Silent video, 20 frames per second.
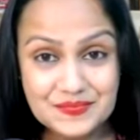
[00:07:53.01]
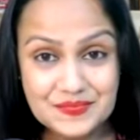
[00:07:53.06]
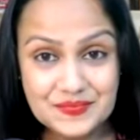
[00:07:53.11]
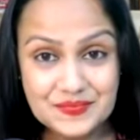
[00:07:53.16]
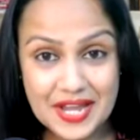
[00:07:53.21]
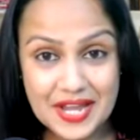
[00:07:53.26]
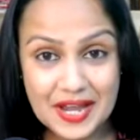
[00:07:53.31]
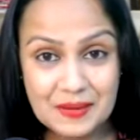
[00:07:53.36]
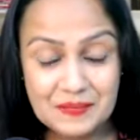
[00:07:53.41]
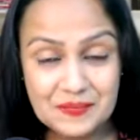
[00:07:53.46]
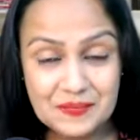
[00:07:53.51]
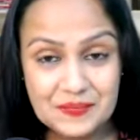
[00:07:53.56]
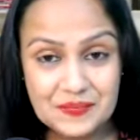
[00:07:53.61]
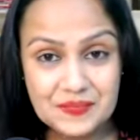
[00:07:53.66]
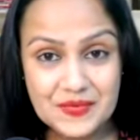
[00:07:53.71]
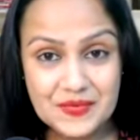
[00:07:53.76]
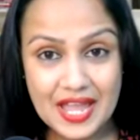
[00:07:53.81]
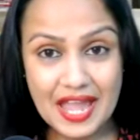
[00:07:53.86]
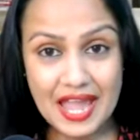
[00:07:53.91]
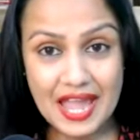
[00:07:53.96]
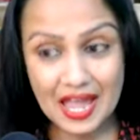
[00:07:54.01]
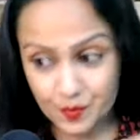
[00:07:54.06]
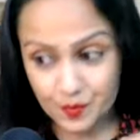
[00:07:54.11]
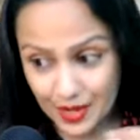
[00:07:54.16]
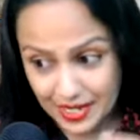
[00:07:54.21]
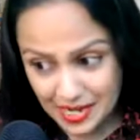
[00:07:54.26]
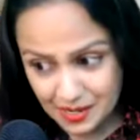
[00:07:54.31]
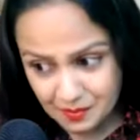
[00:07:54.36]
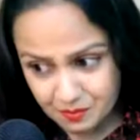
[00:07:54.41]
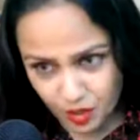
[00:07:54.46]
Yeah. And when
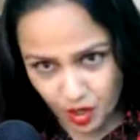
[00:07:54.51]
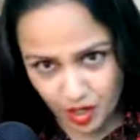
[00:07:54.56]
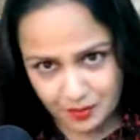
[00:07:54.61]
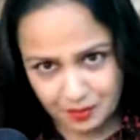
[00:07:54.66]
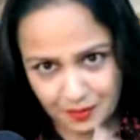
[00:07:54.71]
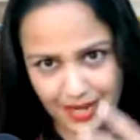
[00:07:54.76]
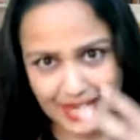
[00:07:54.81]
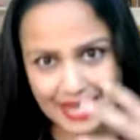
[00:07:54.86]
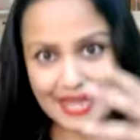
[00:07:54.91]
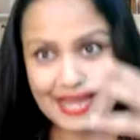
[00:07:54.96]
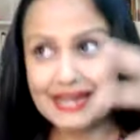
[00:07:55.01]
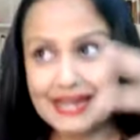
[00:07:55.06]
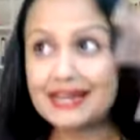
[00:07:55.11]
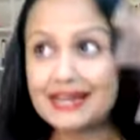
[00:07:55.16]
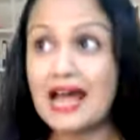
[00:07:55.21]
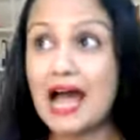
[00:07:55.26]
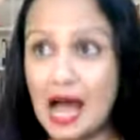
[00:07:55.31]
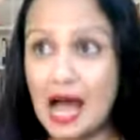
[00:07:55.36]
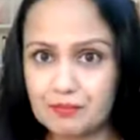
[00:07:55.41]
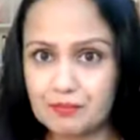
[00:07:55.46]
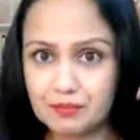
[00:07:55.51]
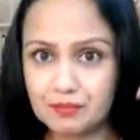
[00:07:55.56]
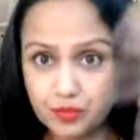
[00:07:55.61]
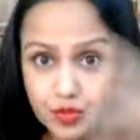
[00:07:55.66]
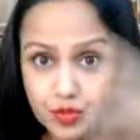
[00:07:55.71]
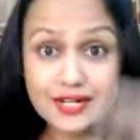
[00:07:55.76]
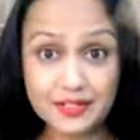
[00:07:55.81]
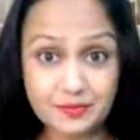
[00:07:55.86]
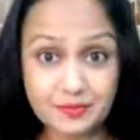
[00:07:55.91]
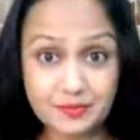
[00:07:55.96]
I brought my head up, pulled
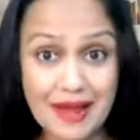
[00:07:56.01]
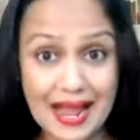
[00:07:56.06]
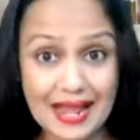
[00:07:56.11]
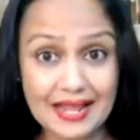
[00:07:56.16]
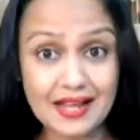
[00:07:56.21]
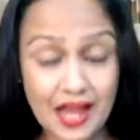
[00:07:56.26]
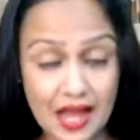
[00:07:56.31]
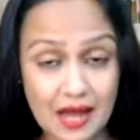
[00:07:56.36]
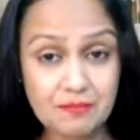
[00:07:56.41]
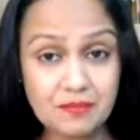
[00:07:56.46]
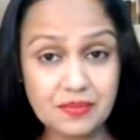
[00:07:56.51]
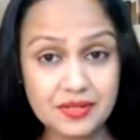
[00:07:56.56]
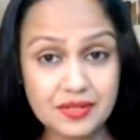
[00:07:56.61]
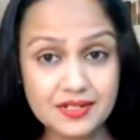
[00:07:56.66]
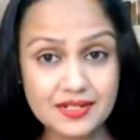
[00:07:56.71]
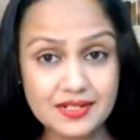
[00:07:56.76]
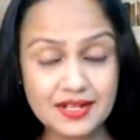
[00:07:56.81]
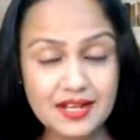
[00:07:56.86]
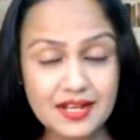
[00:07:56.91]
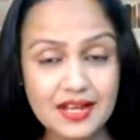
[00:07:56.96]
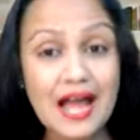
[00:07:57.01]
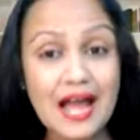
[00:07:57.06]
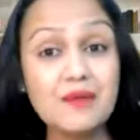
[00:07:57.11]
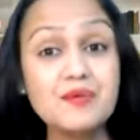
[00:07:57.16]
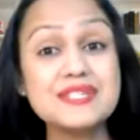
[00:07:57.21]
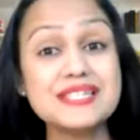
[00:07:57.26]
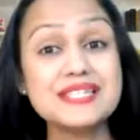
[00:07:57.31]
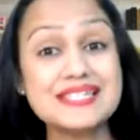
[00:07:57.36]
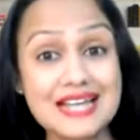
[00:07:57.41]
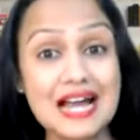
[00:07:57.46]
it back up, I
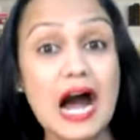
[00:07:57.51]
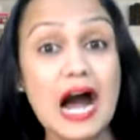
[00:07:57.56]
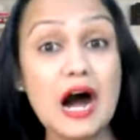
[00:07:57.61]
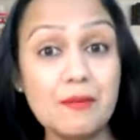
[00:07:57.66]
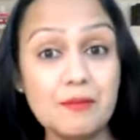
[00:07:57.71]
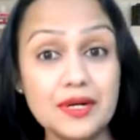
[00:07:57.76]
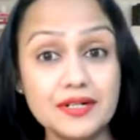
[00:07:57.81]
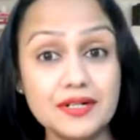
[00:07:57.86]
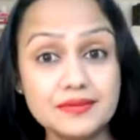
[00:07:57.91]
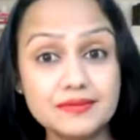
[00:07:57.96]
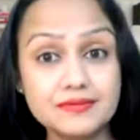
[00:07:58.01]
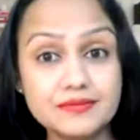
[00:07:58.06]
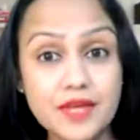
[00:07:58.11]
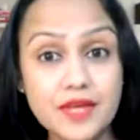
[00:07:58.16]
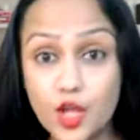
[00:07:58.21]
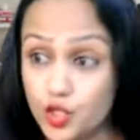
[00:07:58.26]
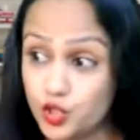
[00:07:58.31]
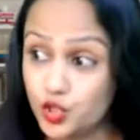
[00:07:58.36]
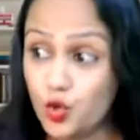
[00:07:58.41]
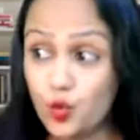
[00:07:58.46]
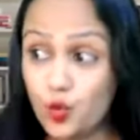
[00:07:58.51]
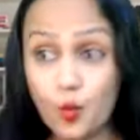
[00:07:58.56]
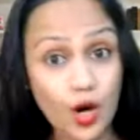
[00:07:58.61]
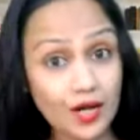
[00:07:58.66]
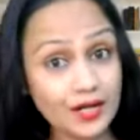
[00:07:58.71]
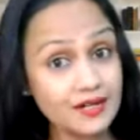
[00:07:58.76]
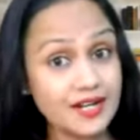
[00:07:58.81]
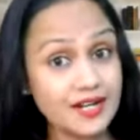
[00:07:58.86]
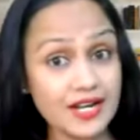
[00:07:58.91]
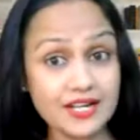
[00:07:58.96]
was calmer. The
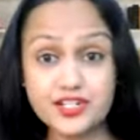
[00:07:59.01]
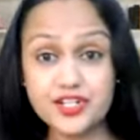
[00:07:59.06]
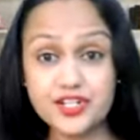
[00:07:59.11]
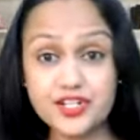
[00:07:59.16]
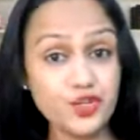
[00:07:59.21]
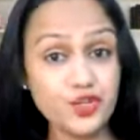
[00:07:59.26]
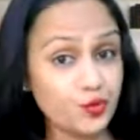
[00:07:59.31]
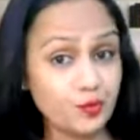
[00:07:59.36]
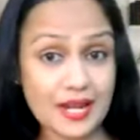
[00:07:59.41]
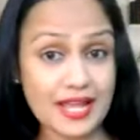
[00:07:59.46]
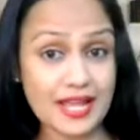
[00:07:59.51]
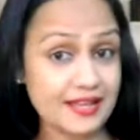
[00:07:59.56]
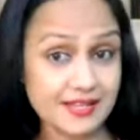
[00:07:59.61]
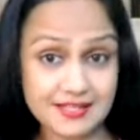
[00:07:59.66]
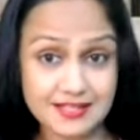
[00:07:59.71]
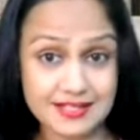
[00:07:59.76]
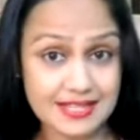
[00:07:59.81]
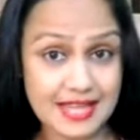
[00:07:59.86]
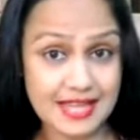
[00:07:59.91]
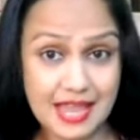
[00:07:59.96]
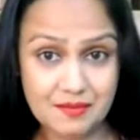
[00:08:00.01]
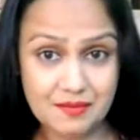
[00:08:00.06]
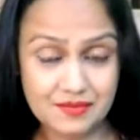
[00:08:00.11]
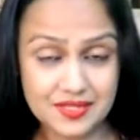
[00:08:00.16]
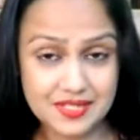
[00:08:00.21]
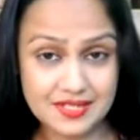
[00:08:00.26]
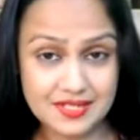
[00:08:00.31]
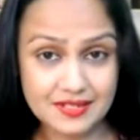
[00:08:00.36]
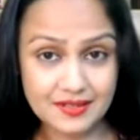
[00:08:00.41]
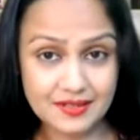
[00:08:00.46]
water continued playing its
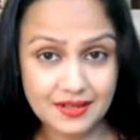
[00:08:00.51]
games.